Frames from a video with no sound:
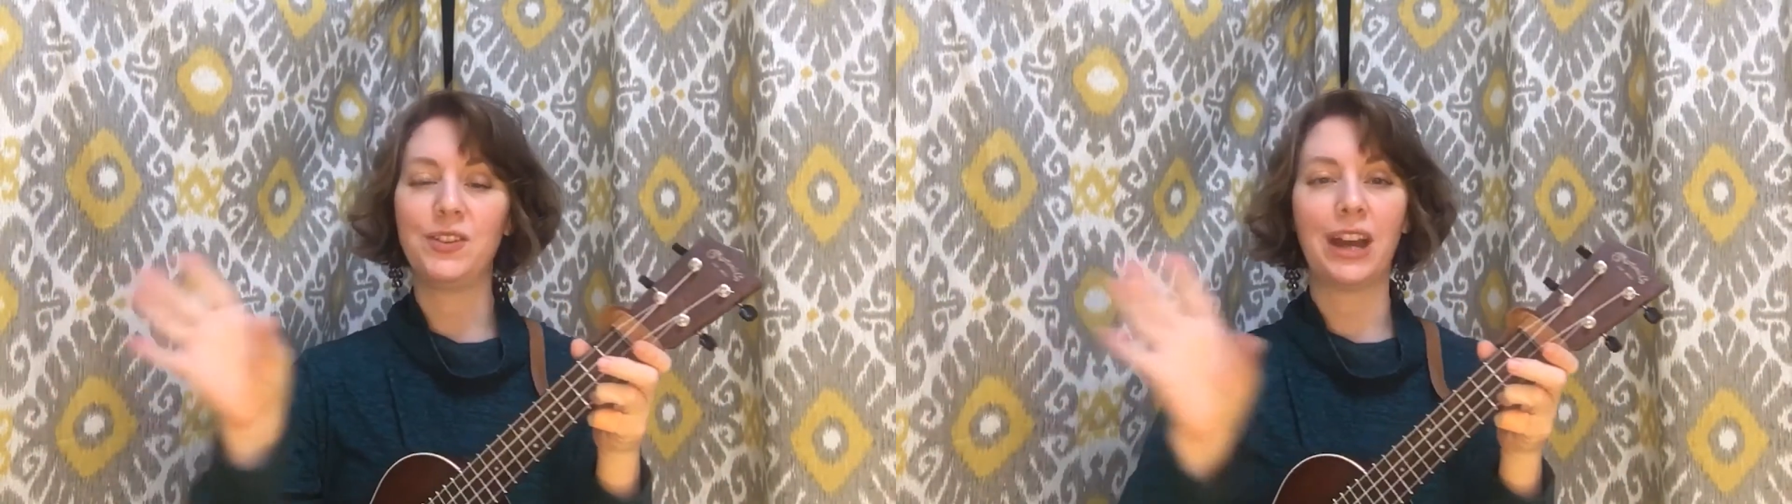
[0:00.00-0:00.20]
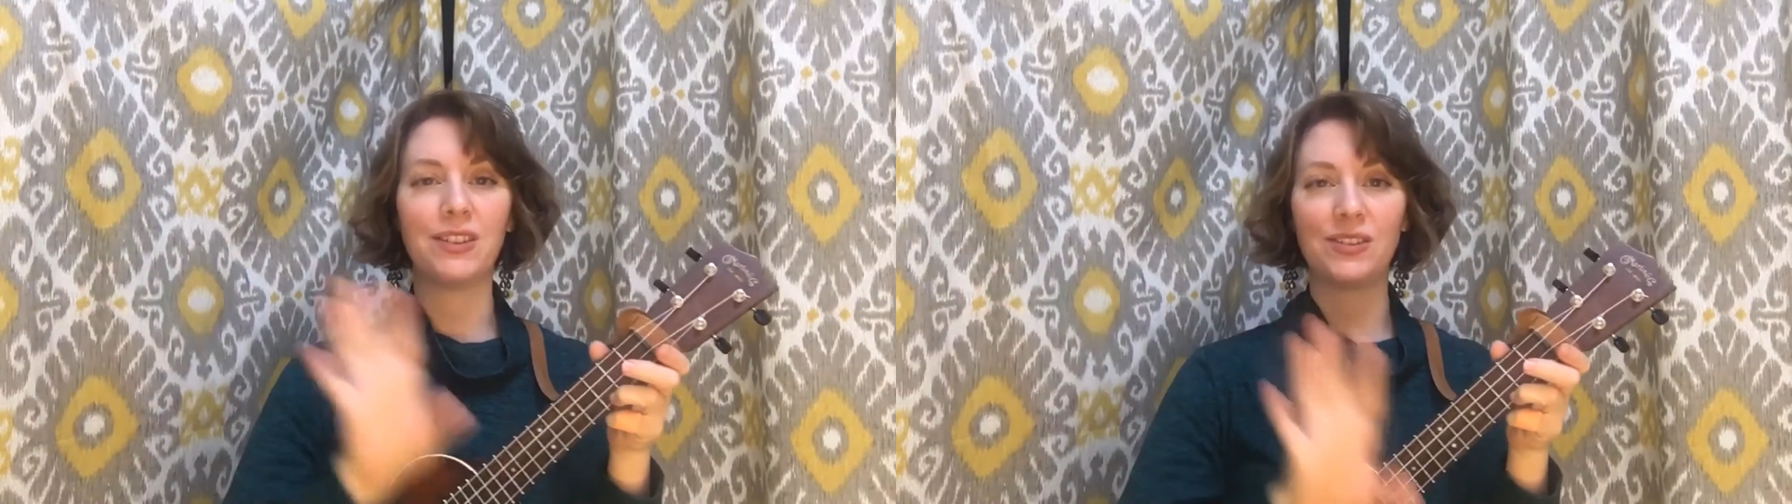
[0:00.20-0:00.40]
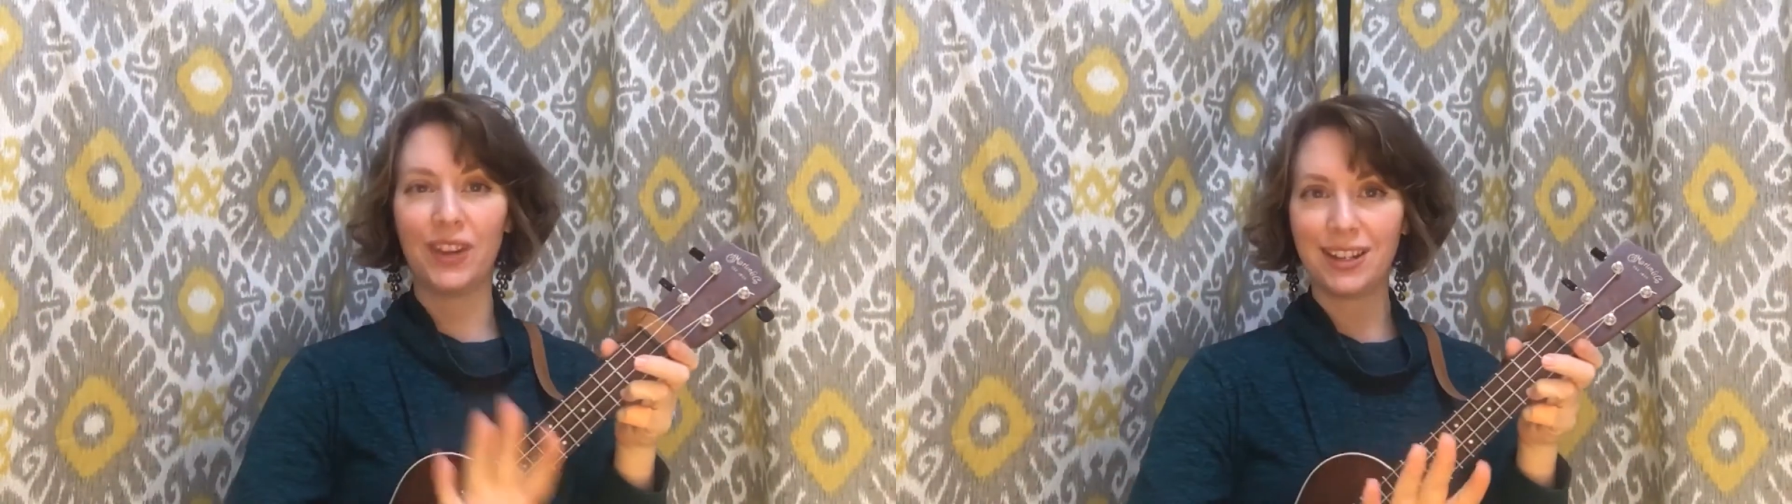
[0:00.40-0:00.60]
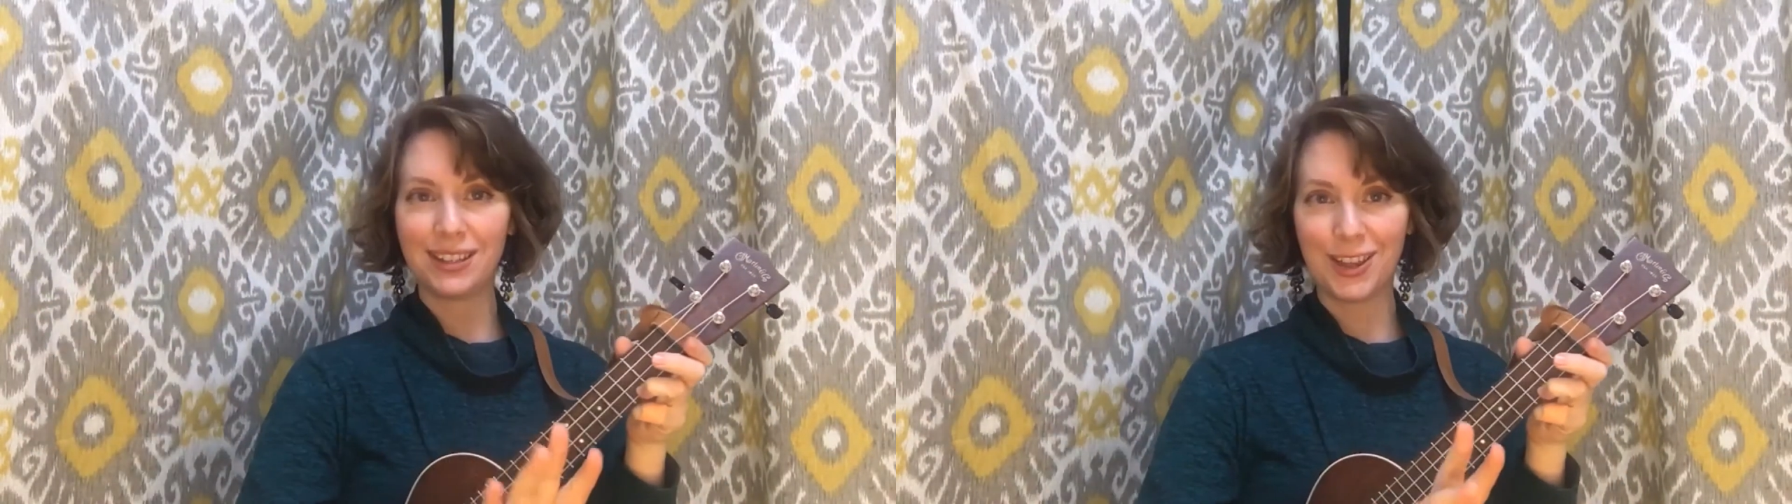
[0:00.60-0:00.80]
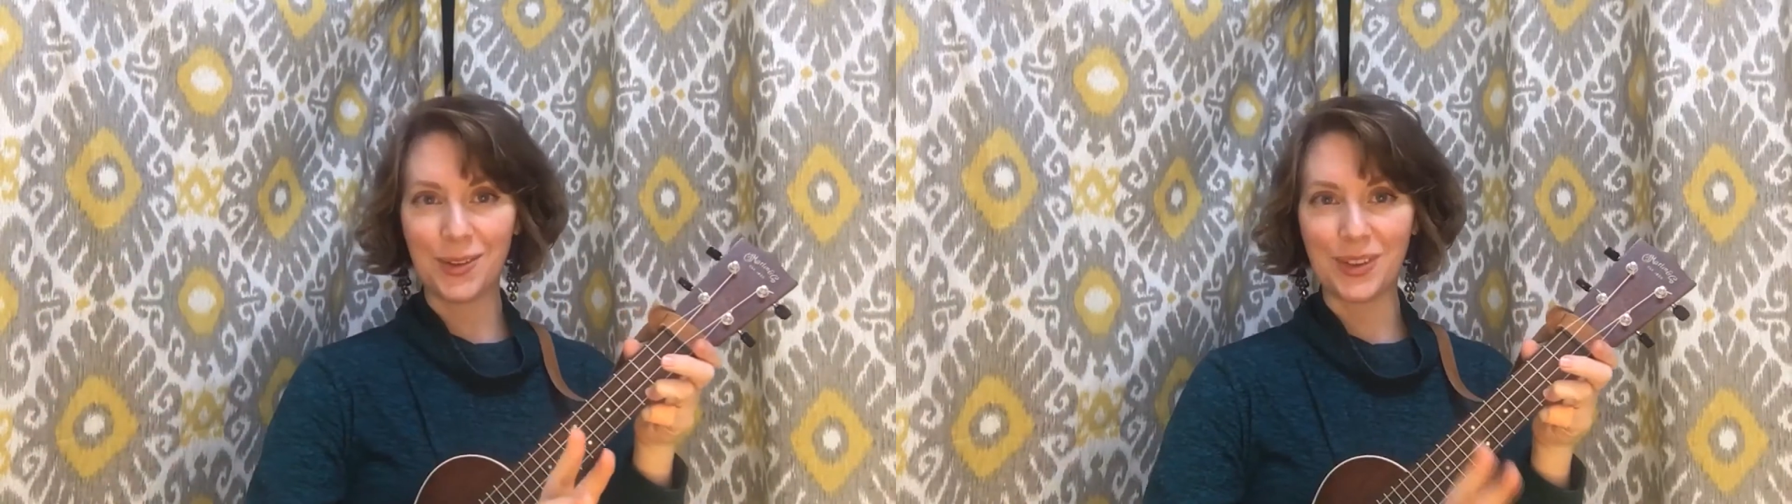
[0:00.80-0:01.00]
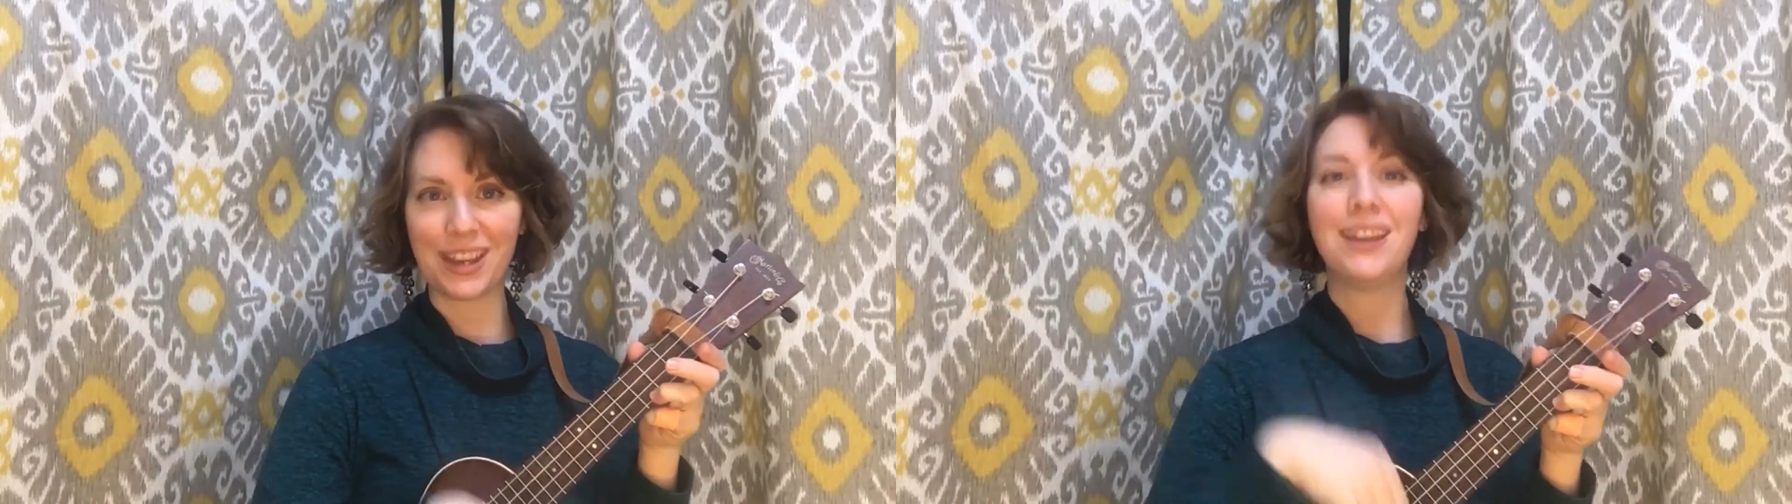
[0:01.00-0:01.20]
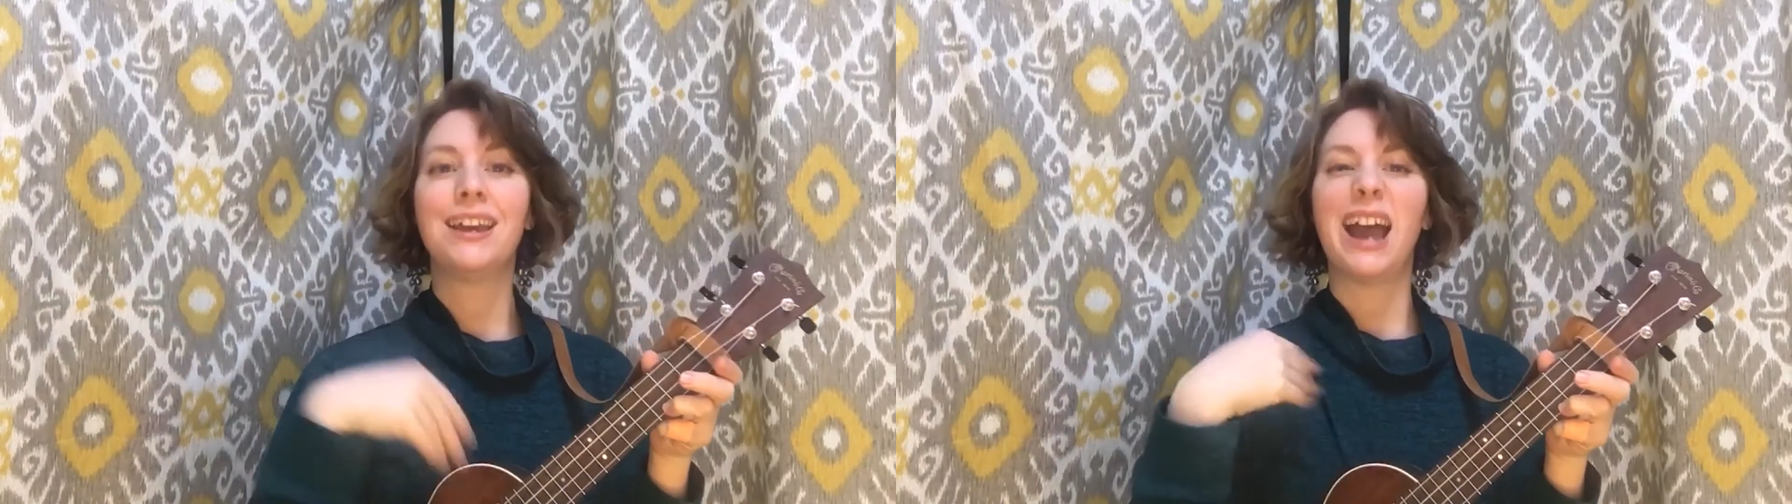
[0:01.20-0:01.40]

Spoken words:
times very slowly,